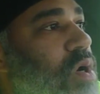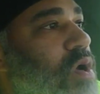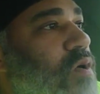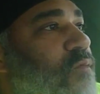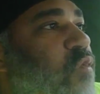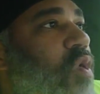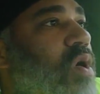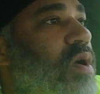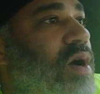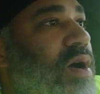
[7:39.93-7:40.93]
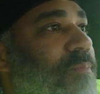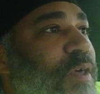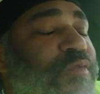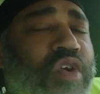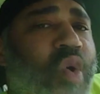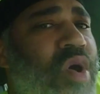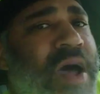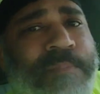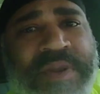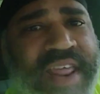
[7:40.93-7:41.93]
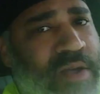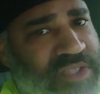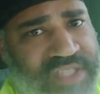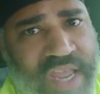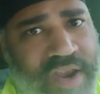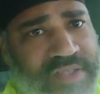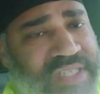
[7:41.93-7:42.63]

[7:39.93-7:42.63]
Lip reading: for if you're going up and down stairs.